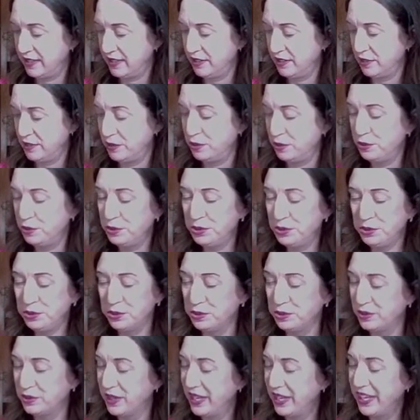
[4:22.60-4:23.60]

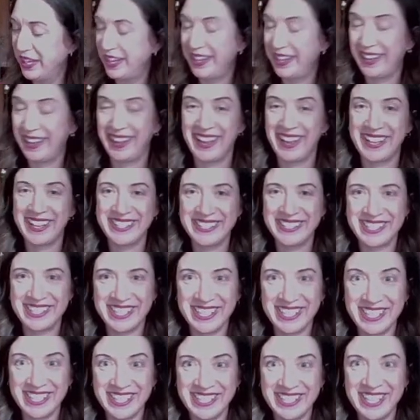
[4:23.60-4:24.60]
Ooh, and
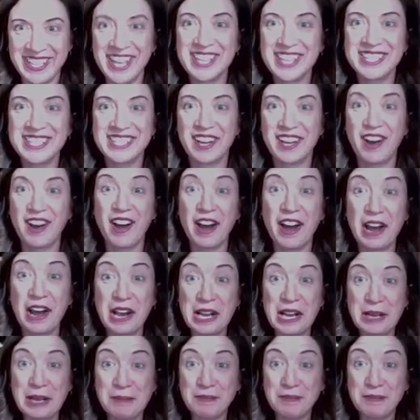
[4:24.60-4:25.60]
10
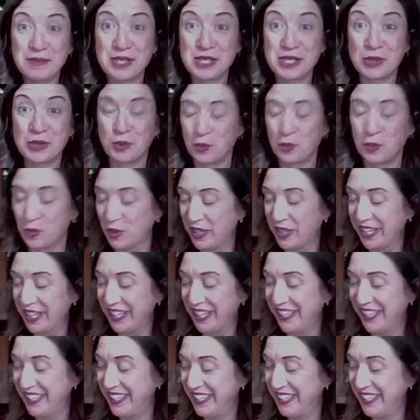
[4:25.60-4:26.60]
times
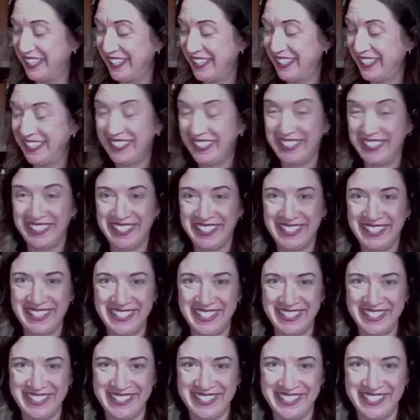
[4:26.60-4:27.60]
1
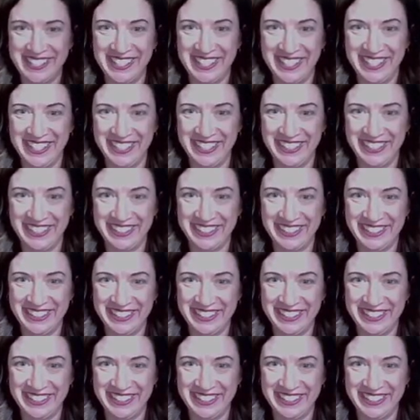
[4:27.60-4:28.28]
is 10.